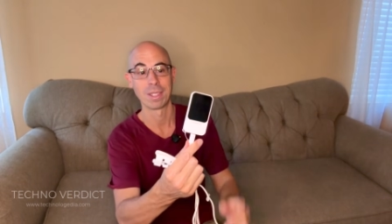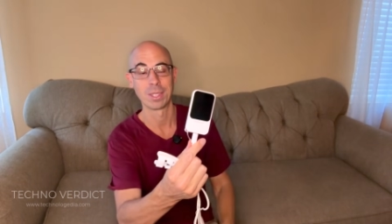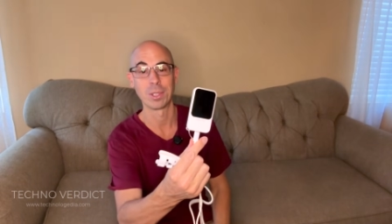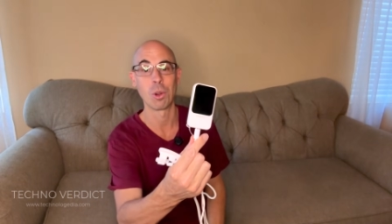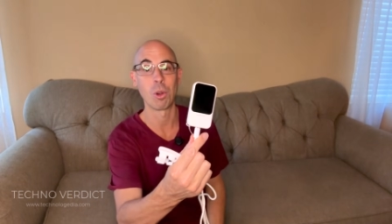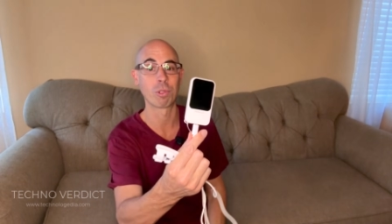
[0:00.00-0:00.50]

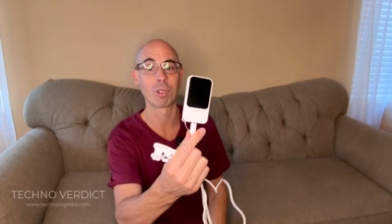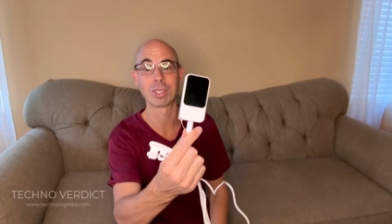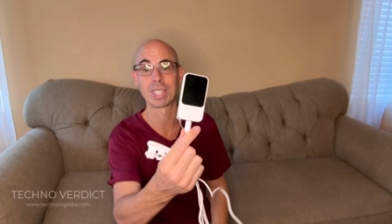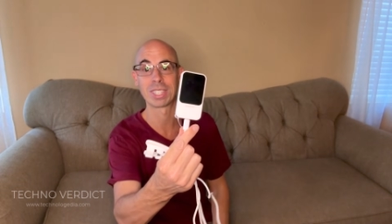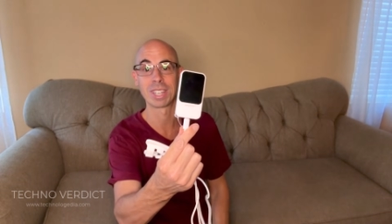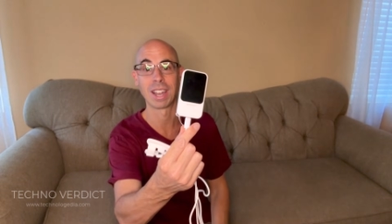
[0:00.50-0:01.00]
The overall
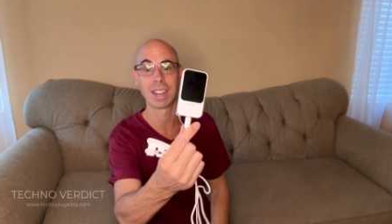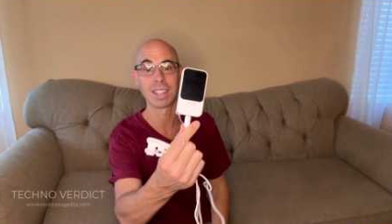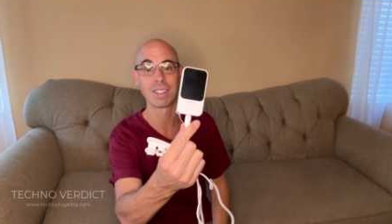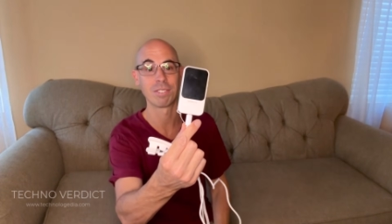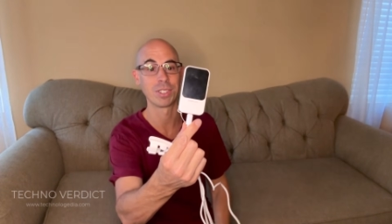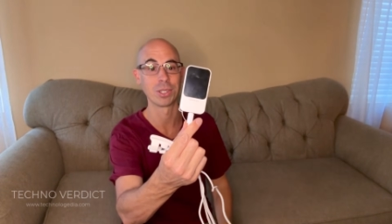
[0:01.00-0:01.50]

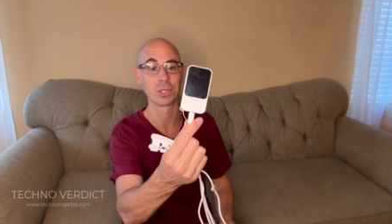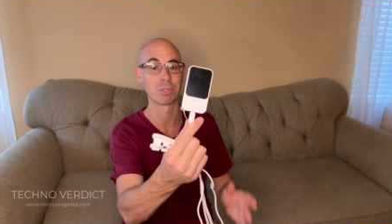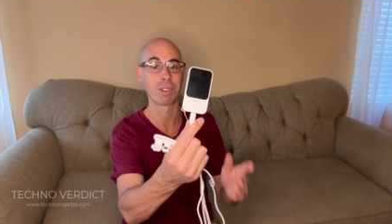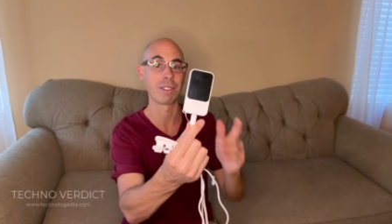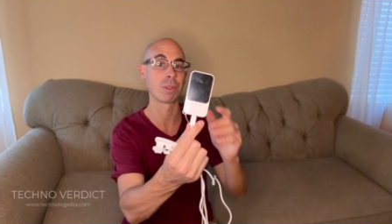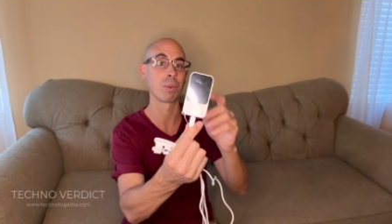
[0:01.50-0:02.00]
design feels
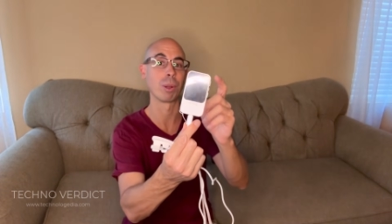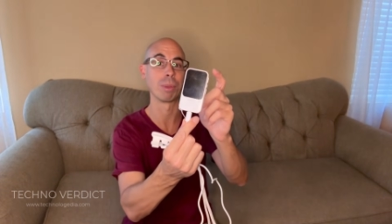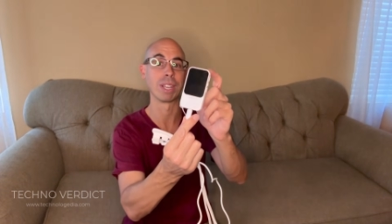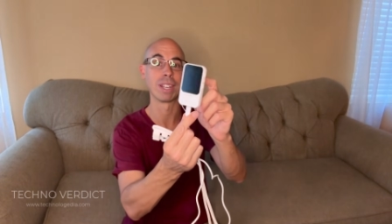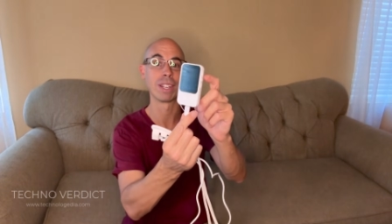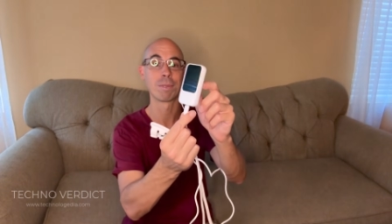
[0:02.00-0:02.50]
very well
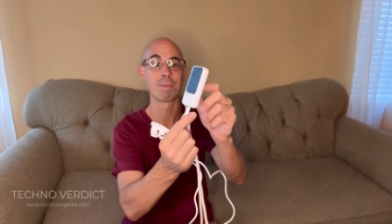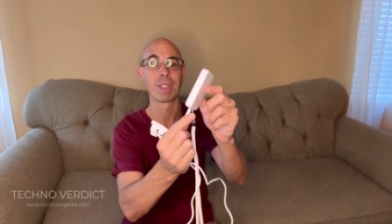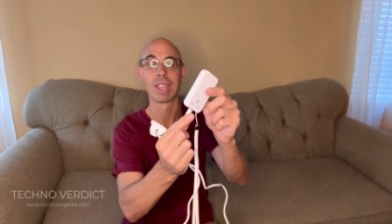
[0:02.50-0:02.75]
made,